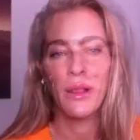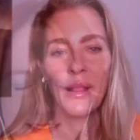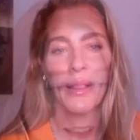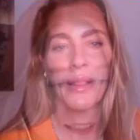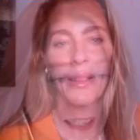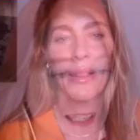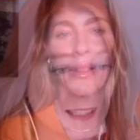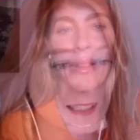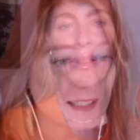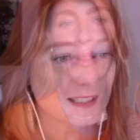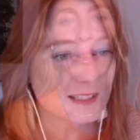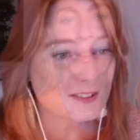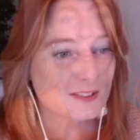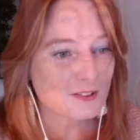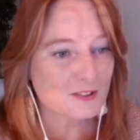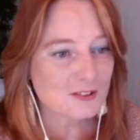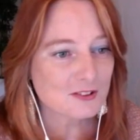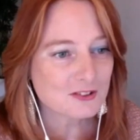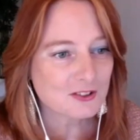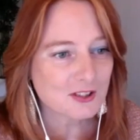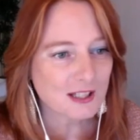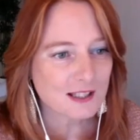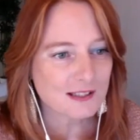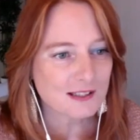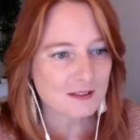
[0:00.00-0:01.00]
Candace also
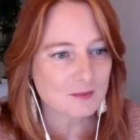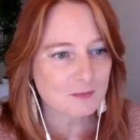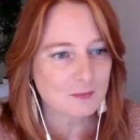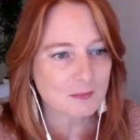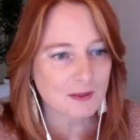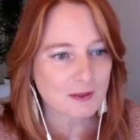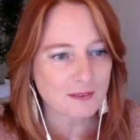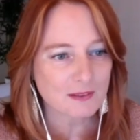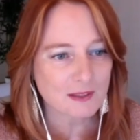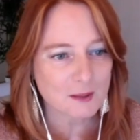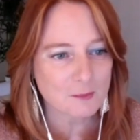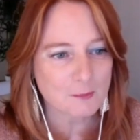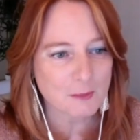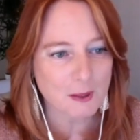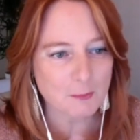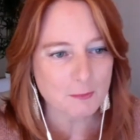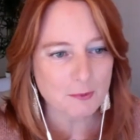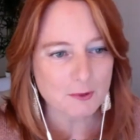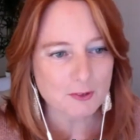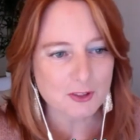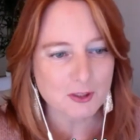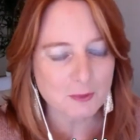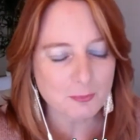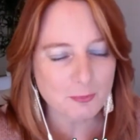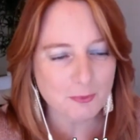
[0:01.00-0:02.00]
has a monthly
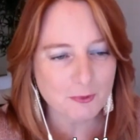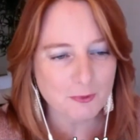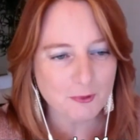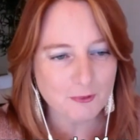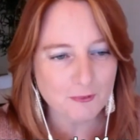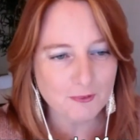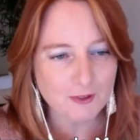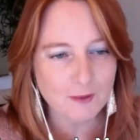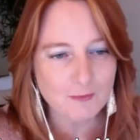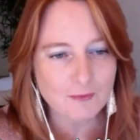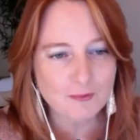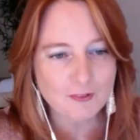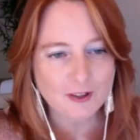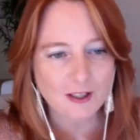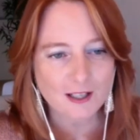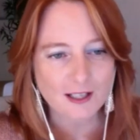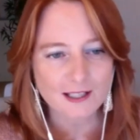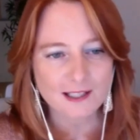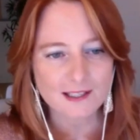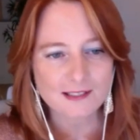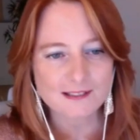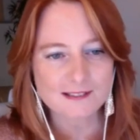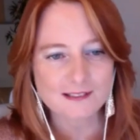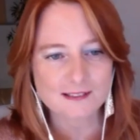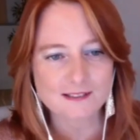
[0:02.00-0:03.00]
membership program for highly
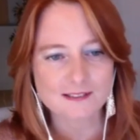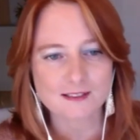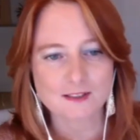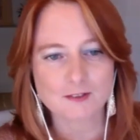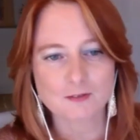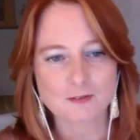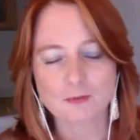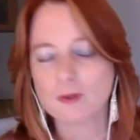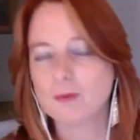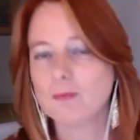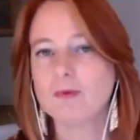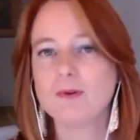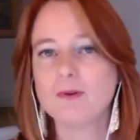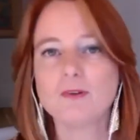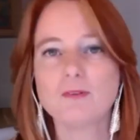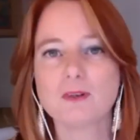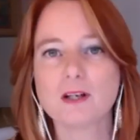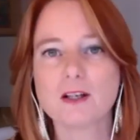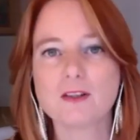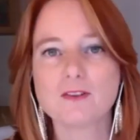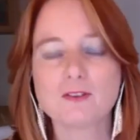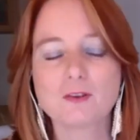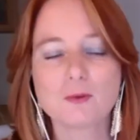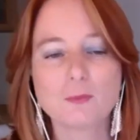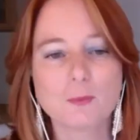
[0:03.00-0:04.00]
sensitive people
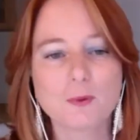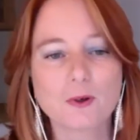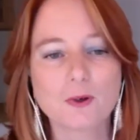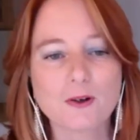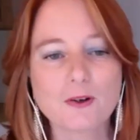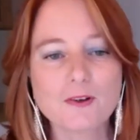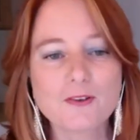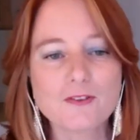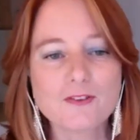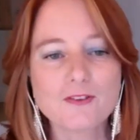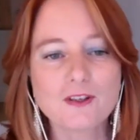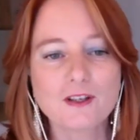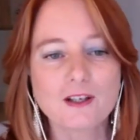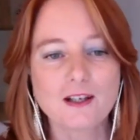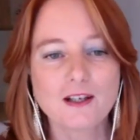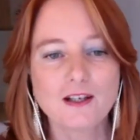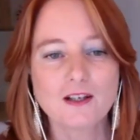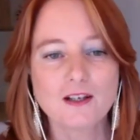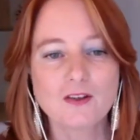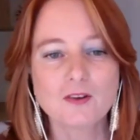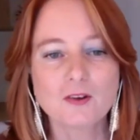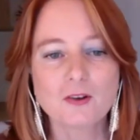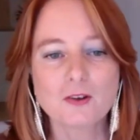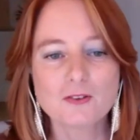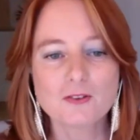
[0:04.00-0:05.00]
around the world
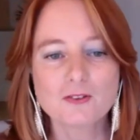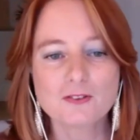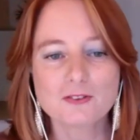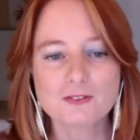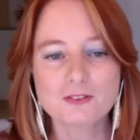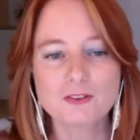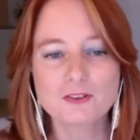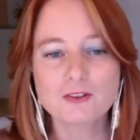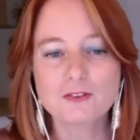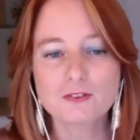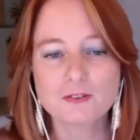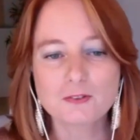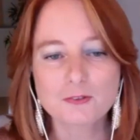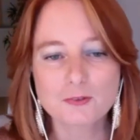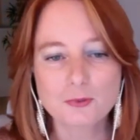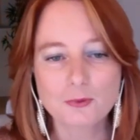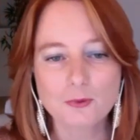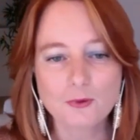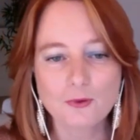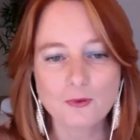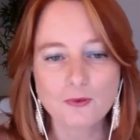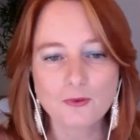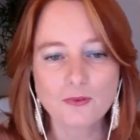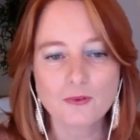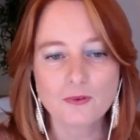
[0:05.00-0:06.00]
called the
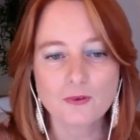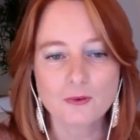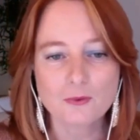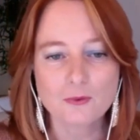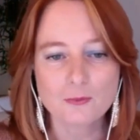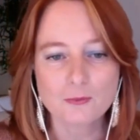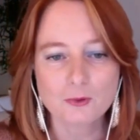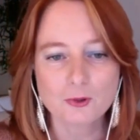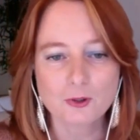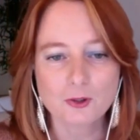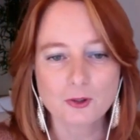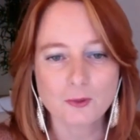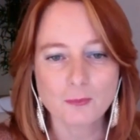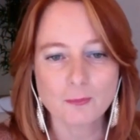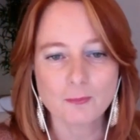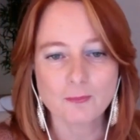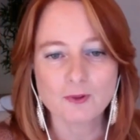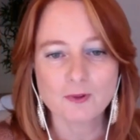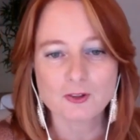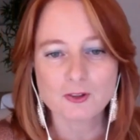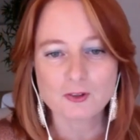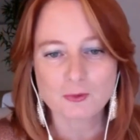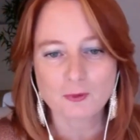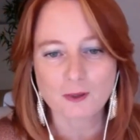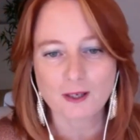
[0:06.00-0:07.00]
Truth Room
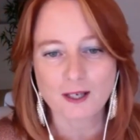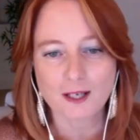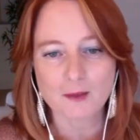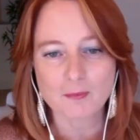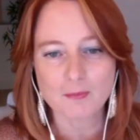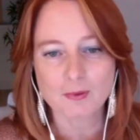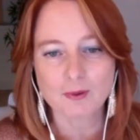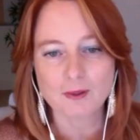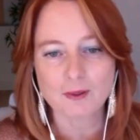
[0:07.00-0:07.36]
Tribe